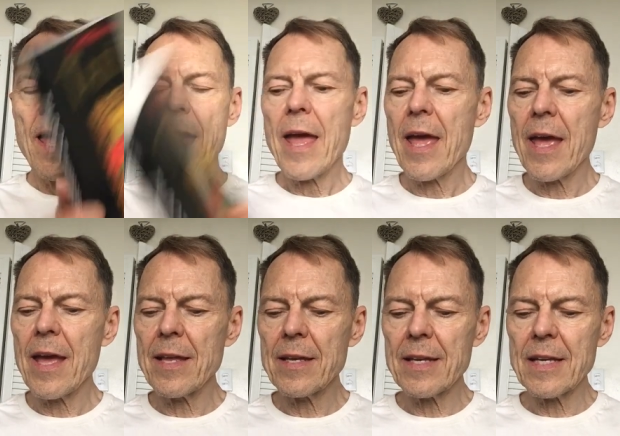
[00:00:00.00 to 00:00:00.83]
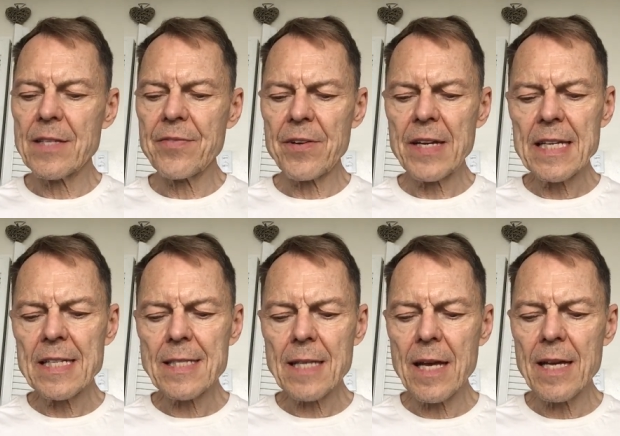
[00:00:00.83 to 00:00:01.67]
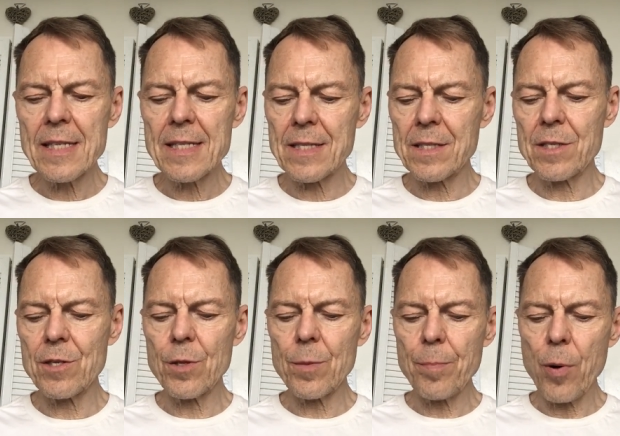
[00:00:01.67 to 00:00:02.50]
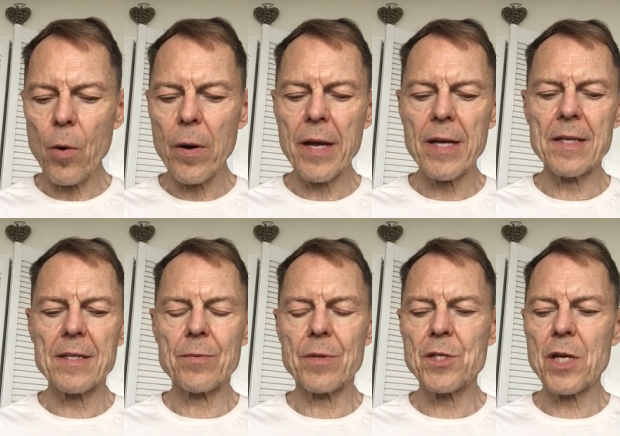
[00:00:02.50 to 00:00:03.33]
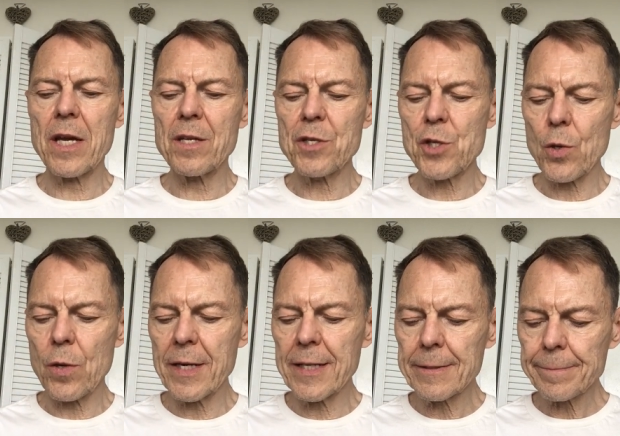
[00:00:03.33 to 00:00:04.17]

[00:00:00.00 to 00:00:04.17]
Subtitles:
And it's very concise and to the point, which I enjoy.